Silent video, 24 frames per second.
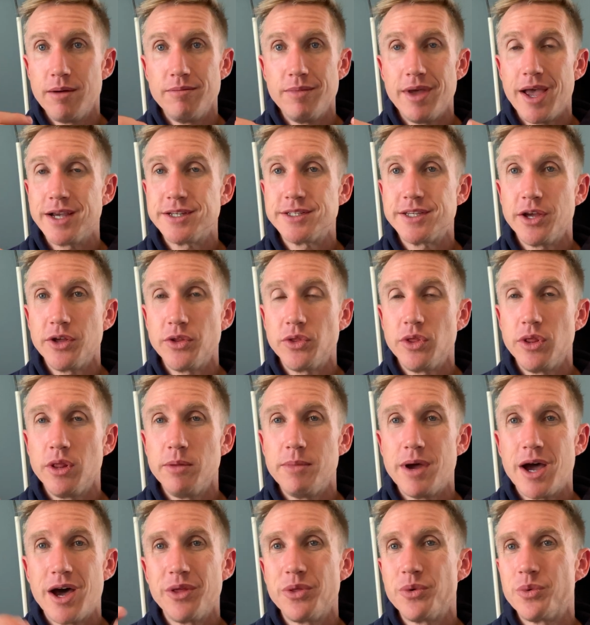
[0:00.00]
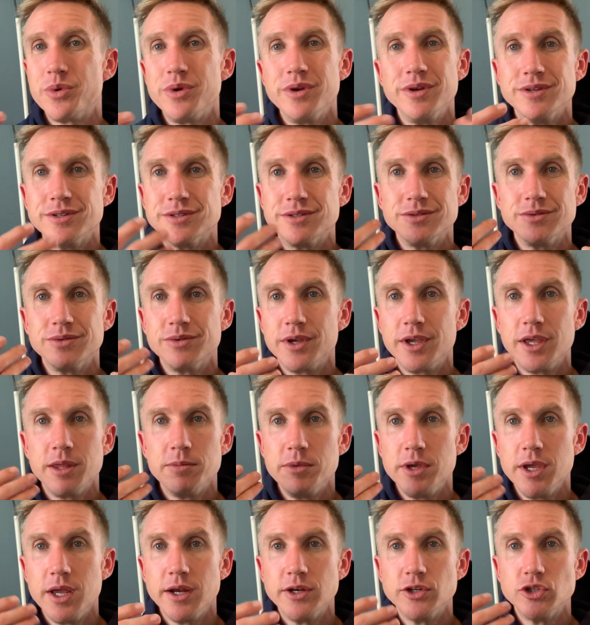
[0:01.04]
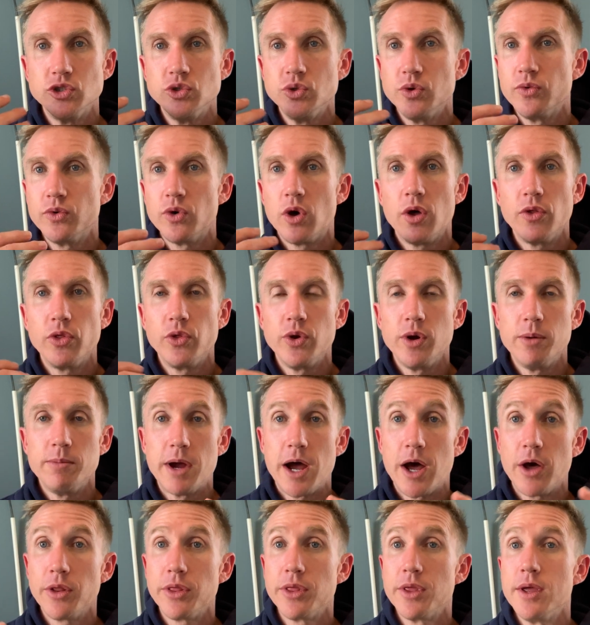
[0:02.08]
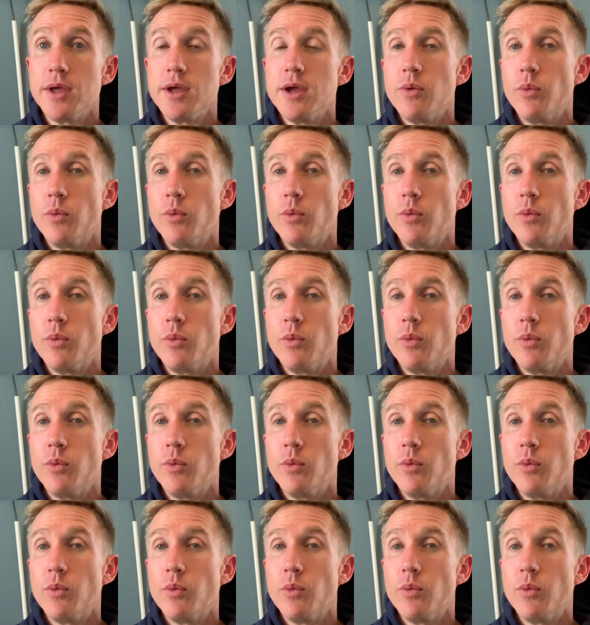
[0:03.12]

exhale through the mouth, or you can just in the beginning, just do it all through your mouth.